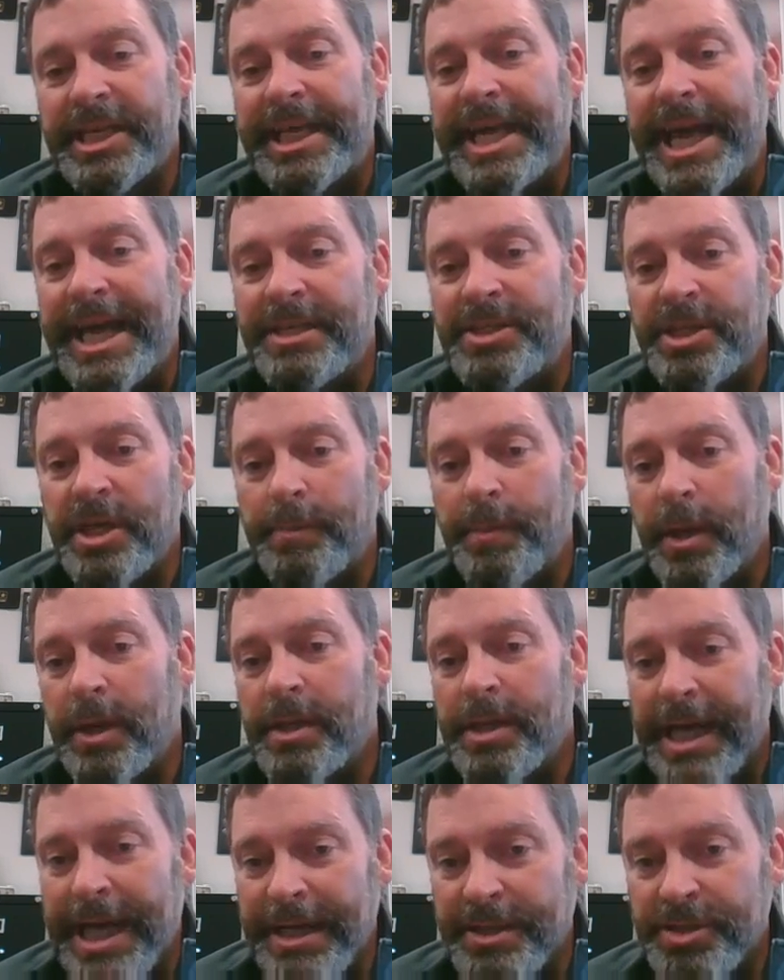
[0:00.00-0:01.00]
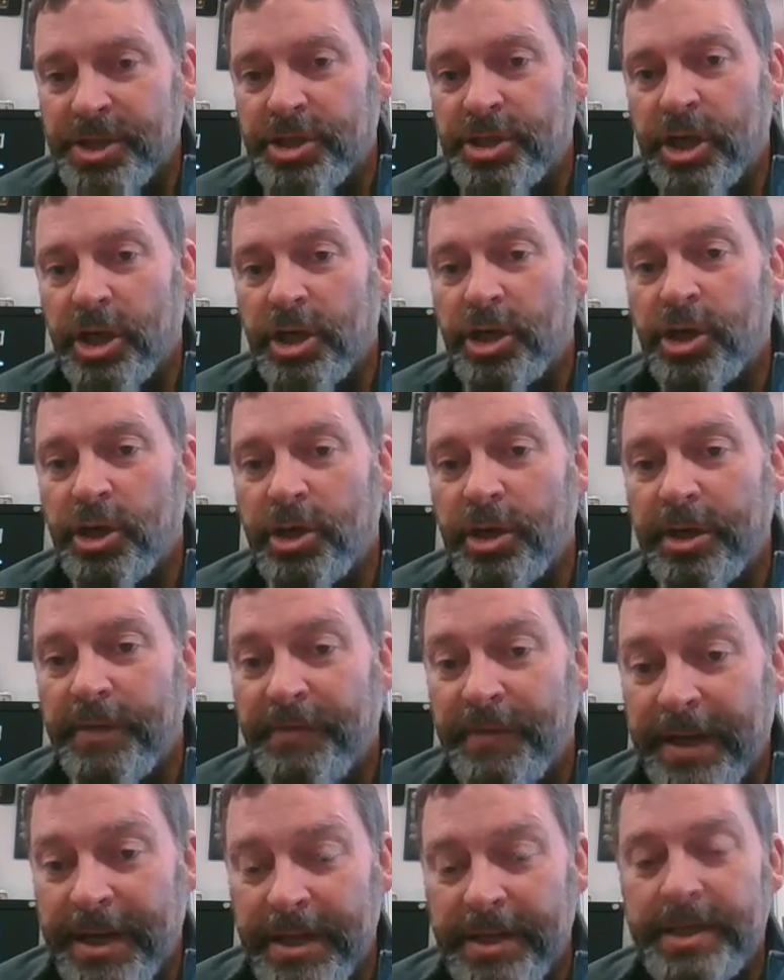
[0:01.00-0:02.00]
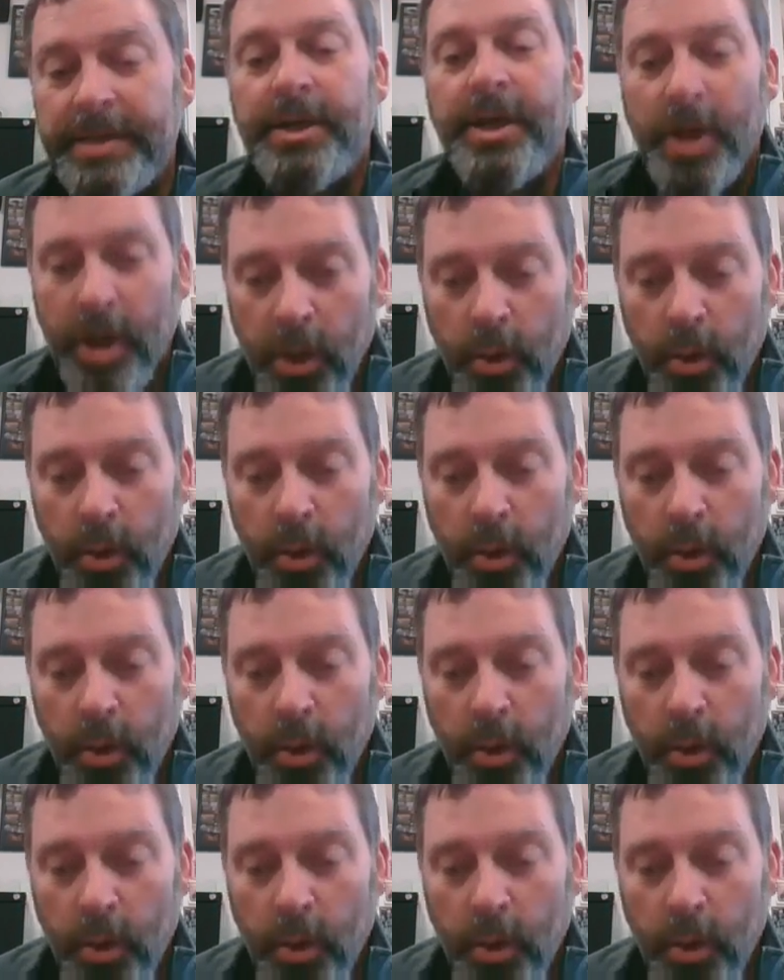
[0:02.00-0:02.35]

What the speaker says: catch up on classes they're currently failing,